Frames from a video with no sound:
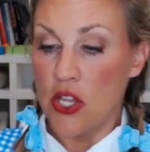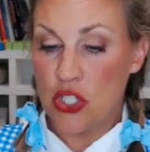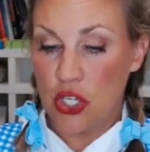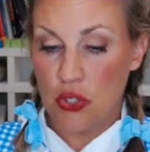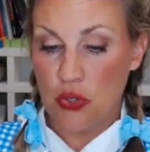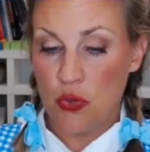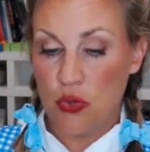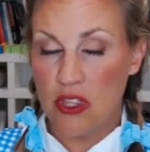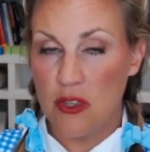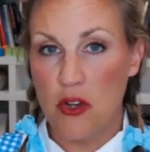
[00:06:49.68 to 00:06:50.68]
to
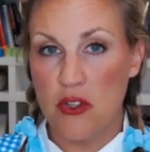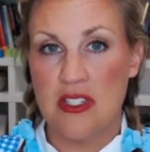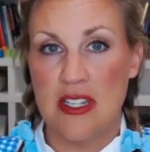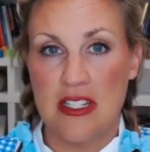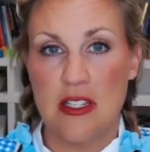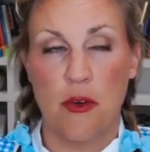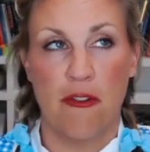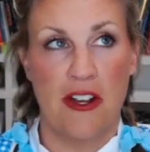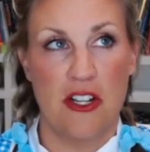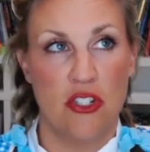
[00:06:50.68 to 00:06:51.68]
the most seasoned
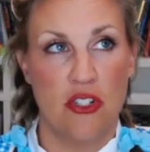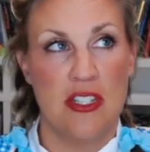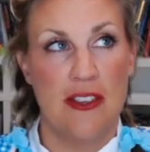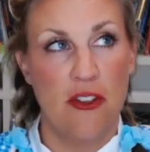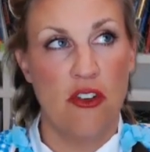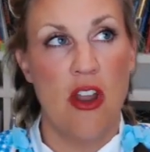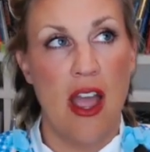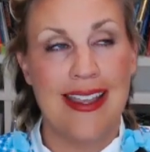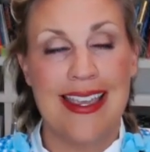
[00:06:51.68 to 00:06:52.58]
professionals, if you're not